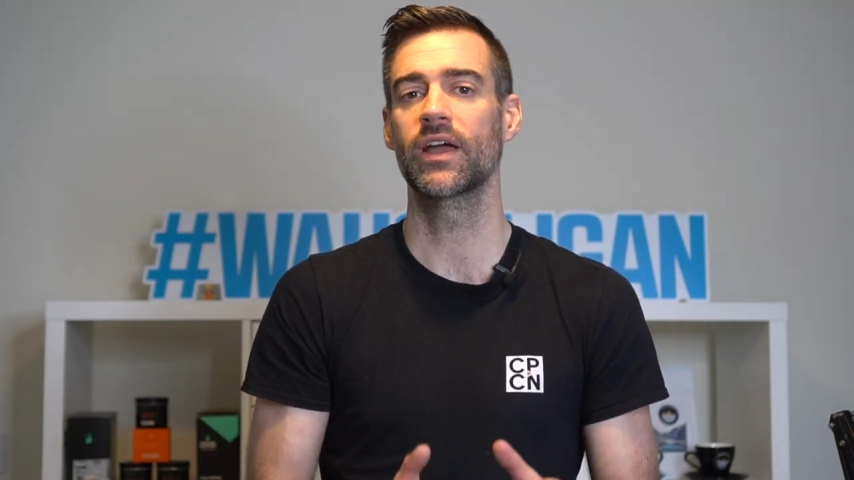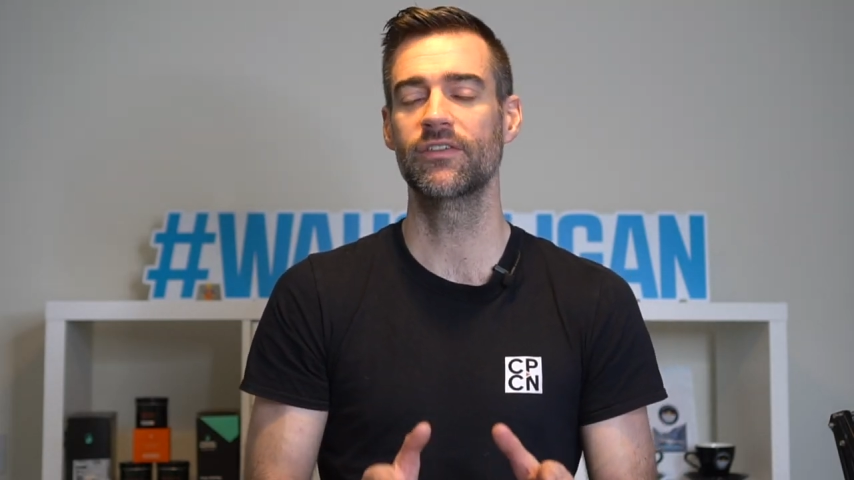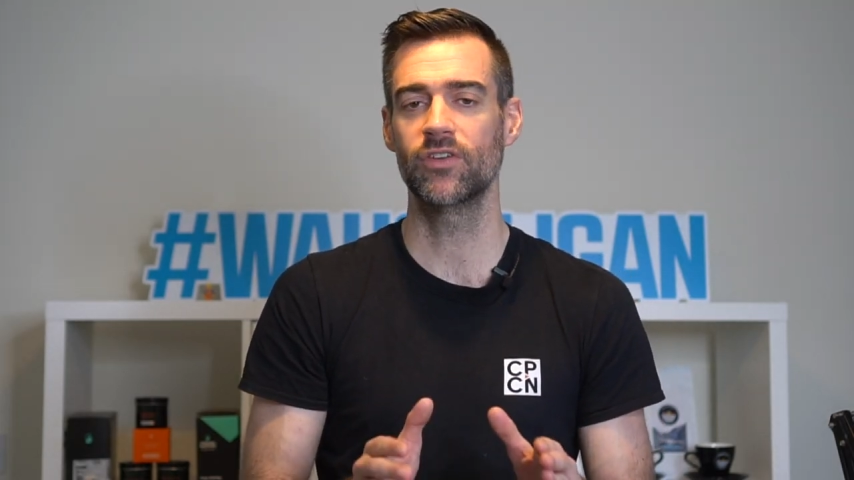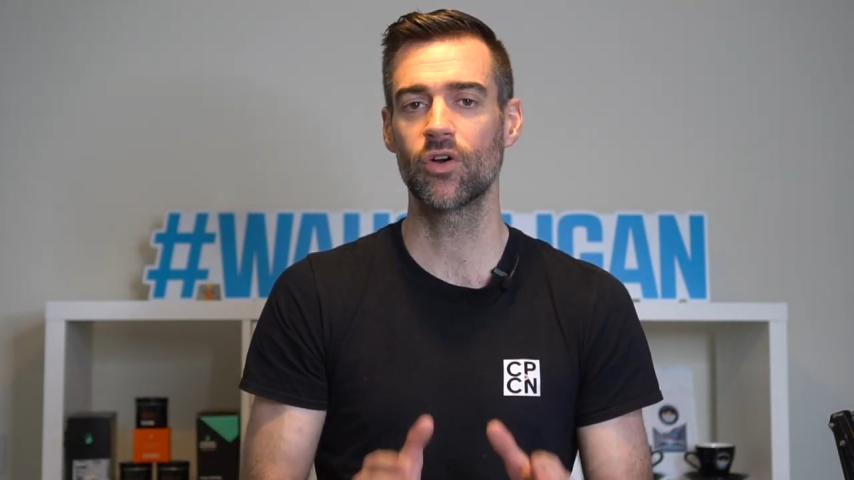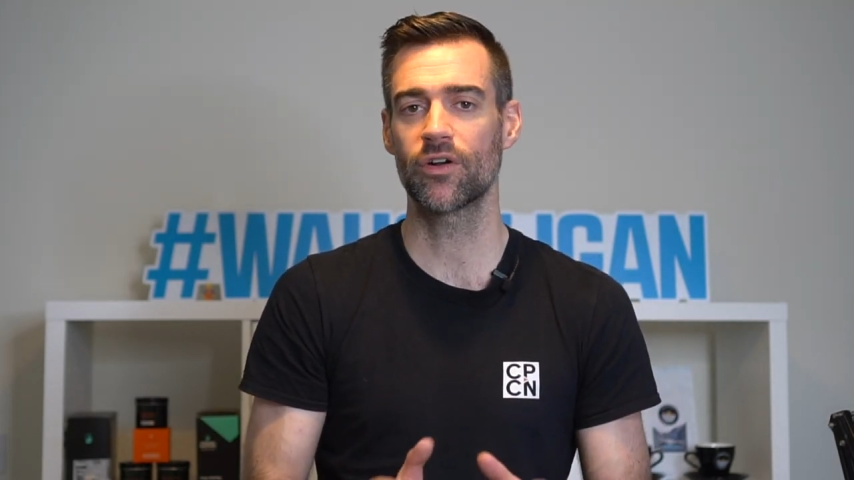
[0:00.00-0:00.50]

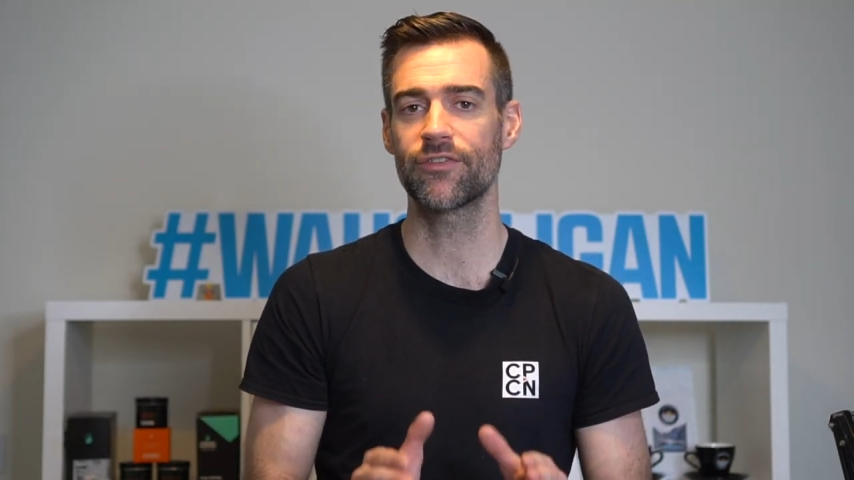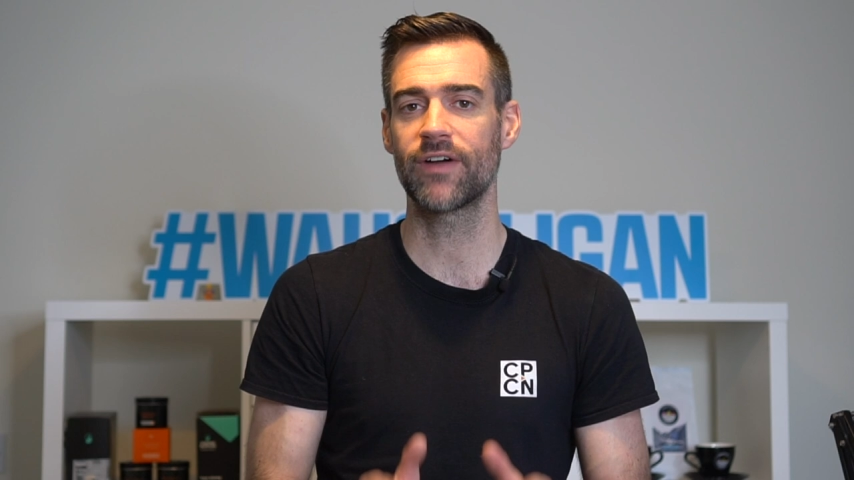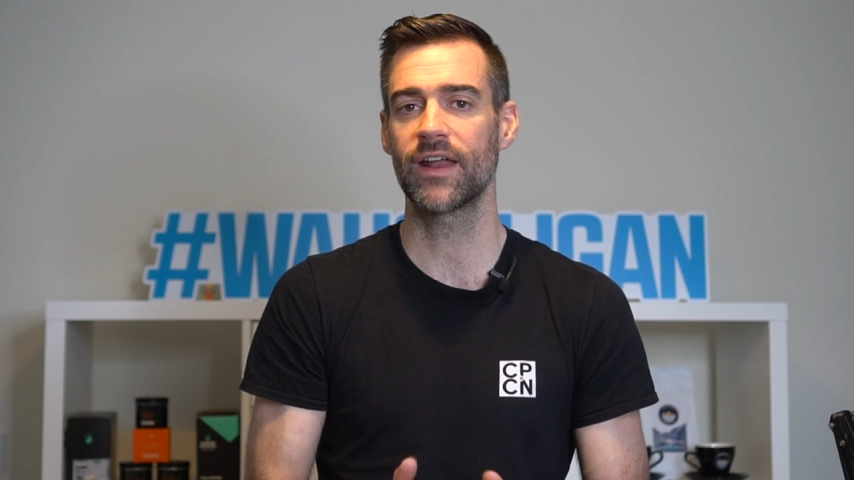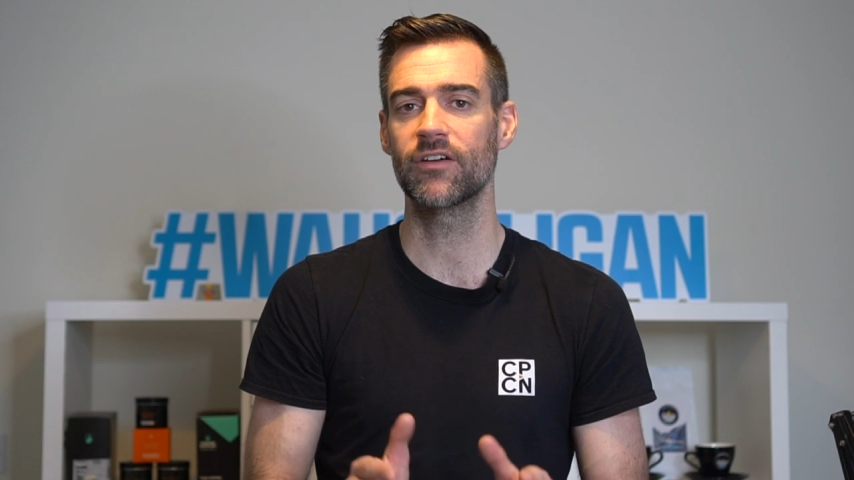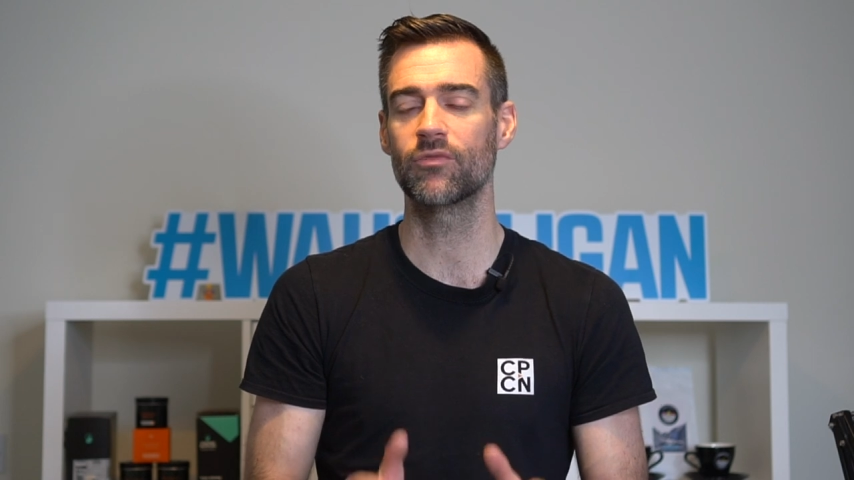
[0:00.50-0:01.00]
if you're a
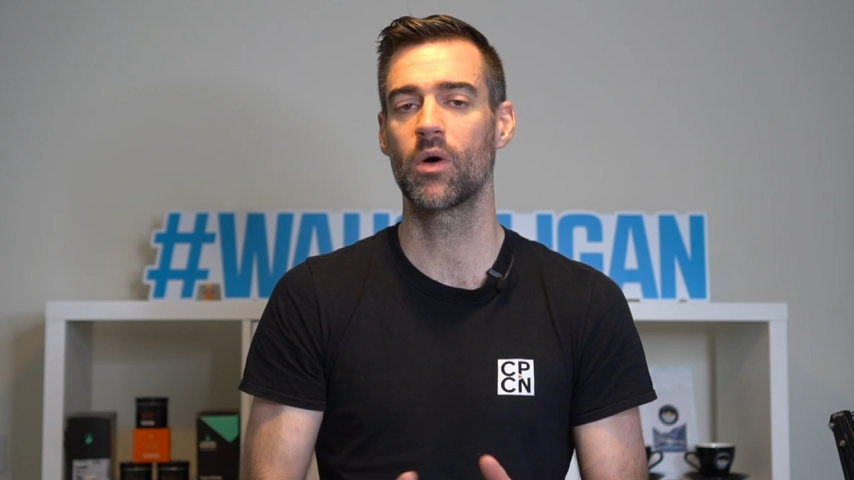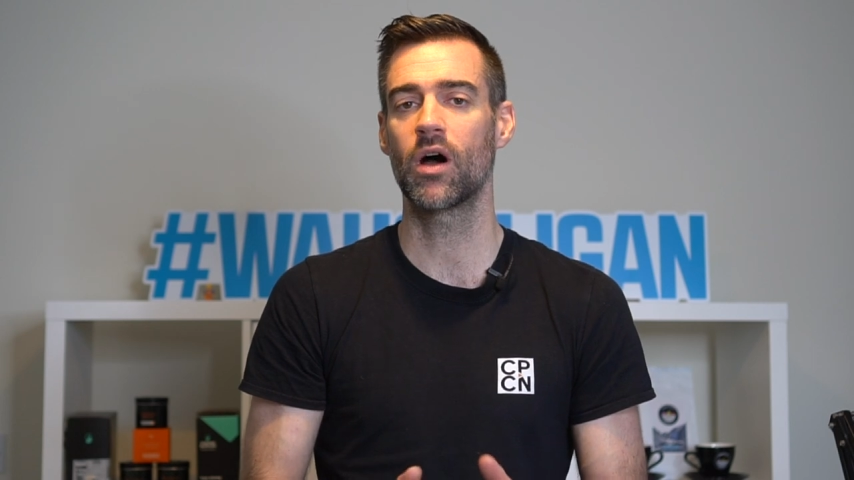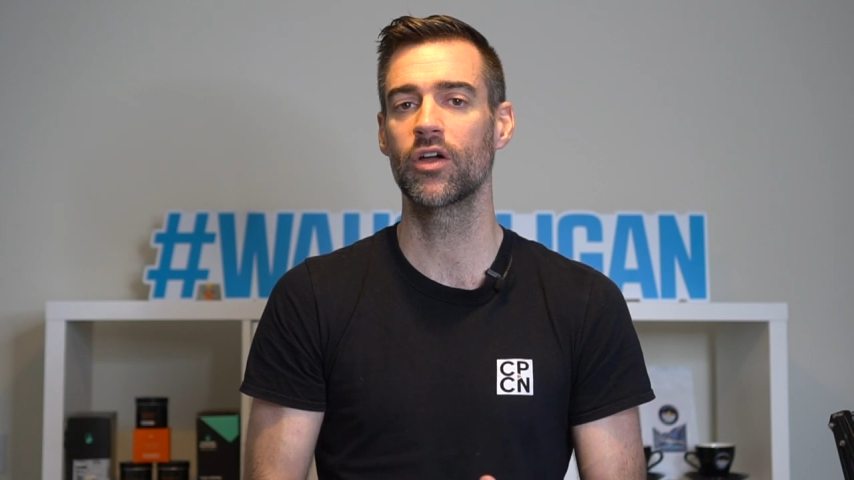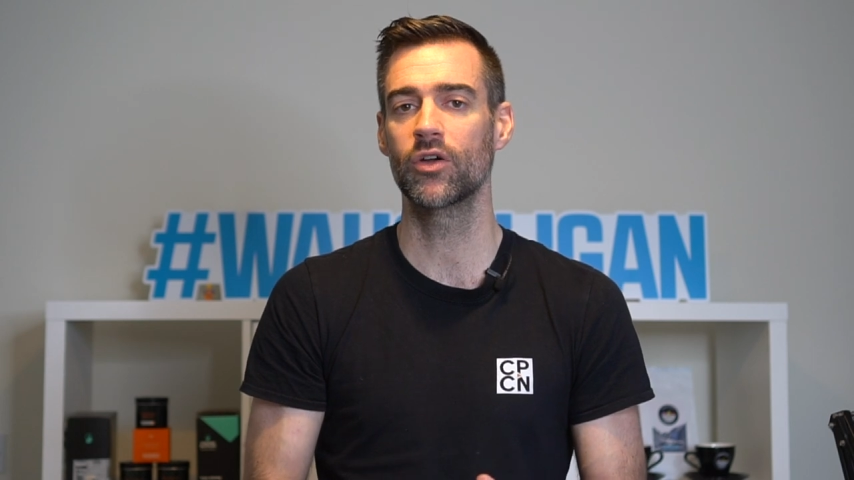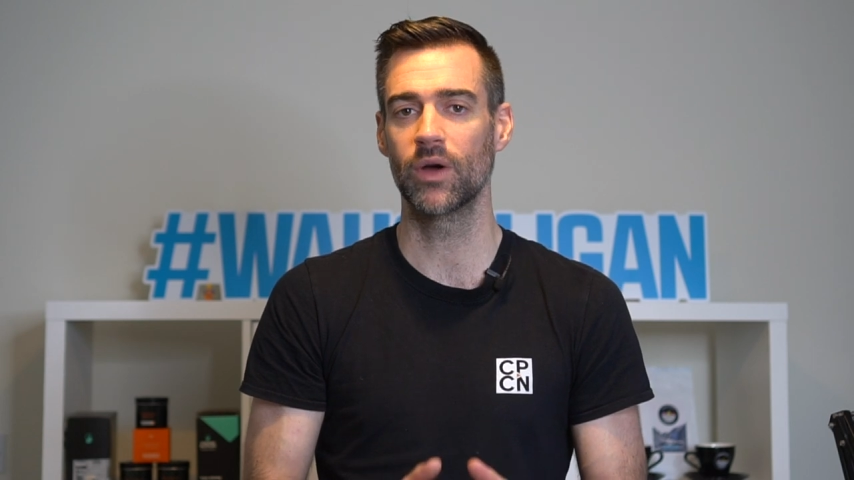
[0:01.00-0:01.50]
fan of
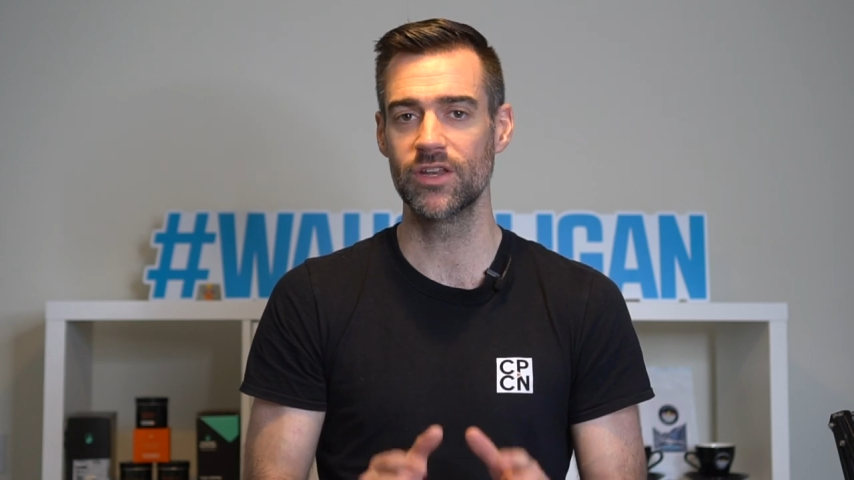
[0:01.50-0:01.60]
Wahoo